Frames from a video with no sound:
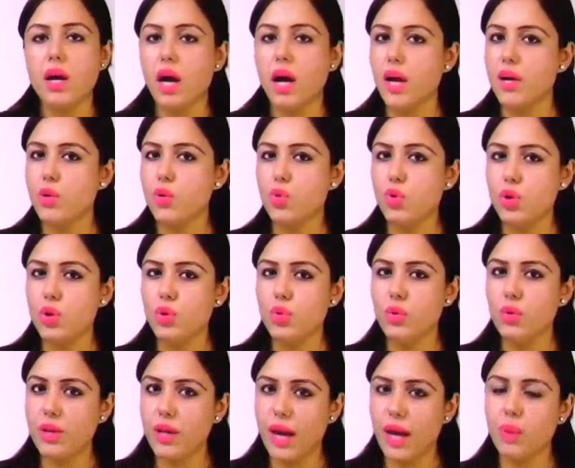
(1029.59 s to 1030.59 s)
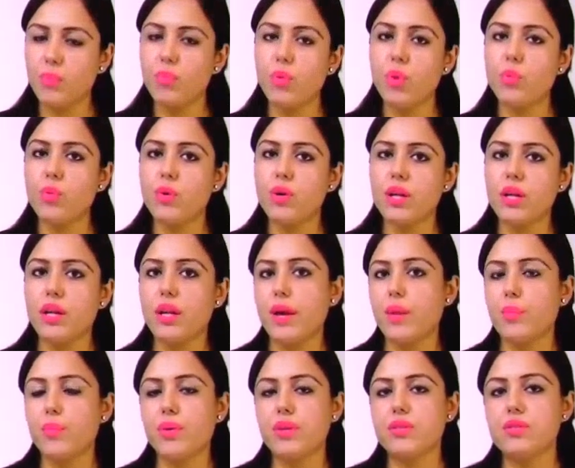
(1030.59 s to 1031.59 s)
I told you lipoprotein
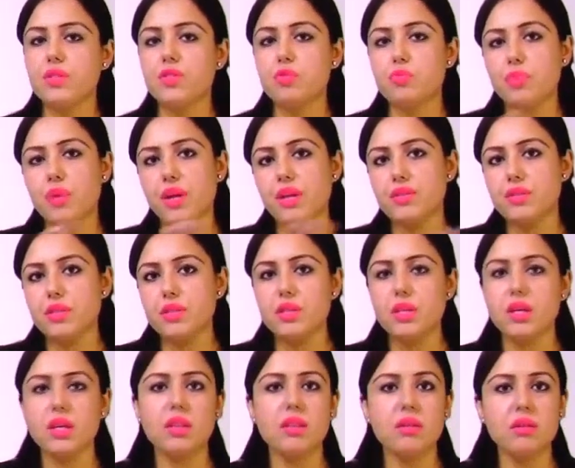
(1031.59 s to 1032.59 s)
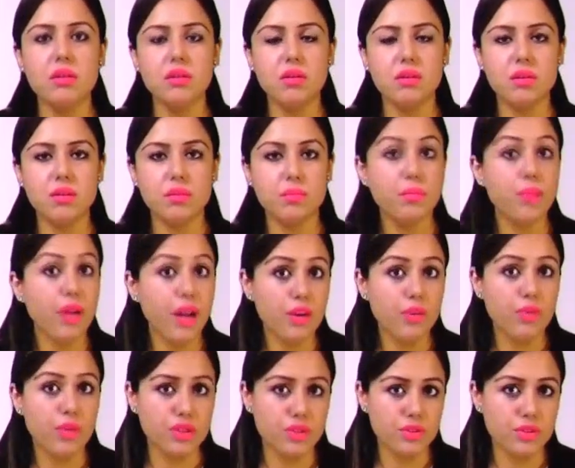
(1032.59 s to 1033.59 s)
lipase is present in the
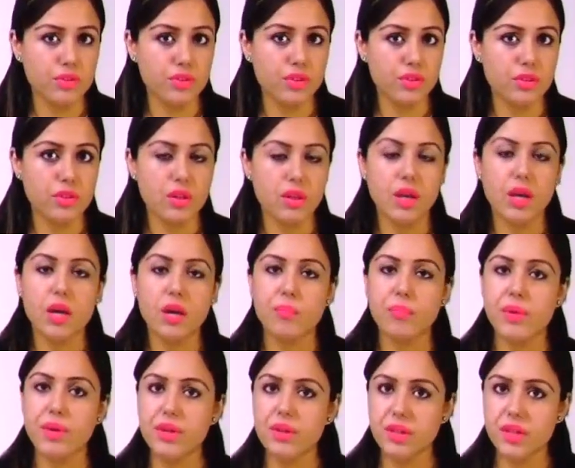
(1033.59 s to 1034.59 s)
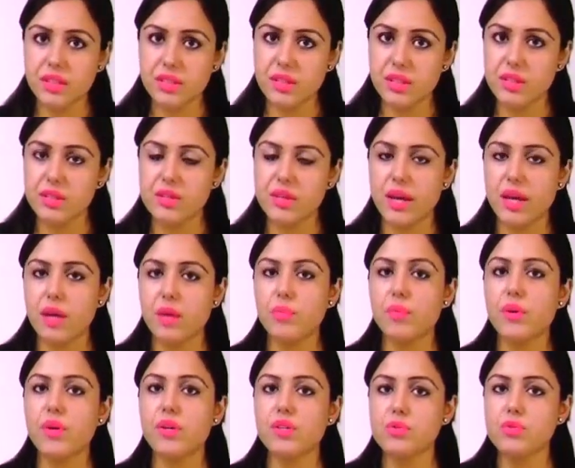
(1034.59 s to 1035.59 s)
blood vessels, but this
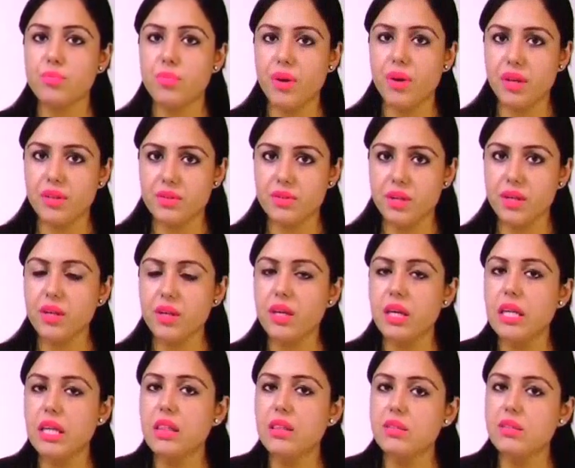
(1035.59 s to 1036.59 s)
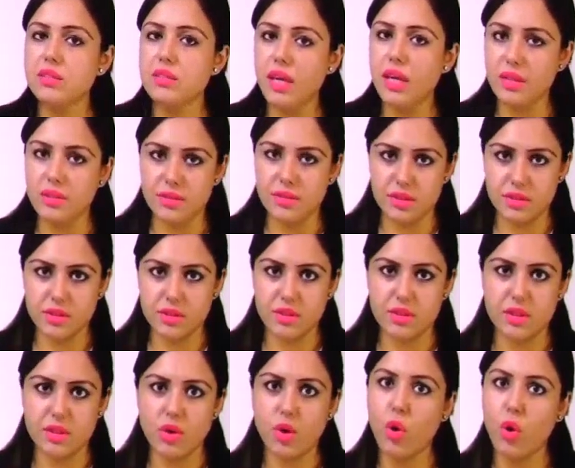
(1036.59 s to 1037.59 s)
enzyme is present in the
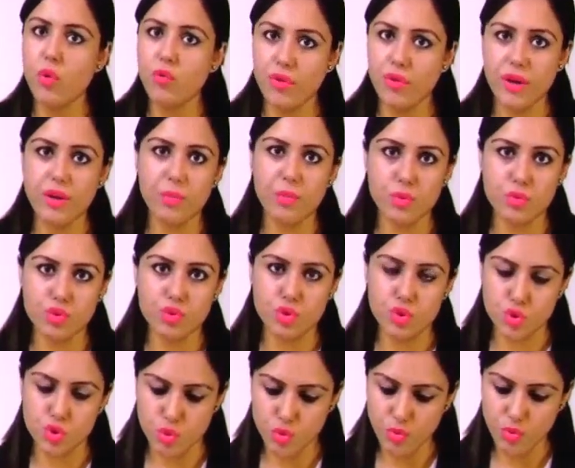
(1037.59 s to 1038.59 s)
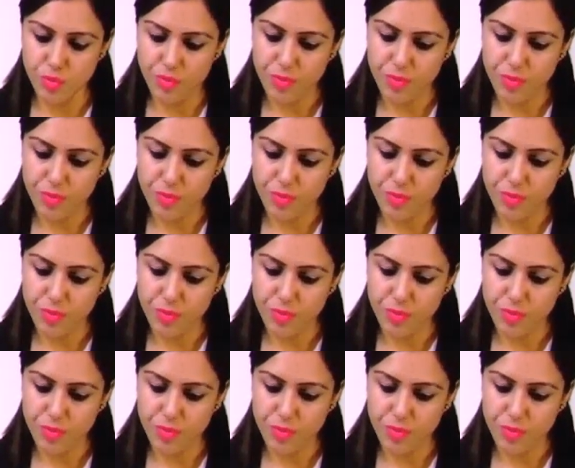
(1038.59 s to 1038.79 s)
cells of adipose tissue,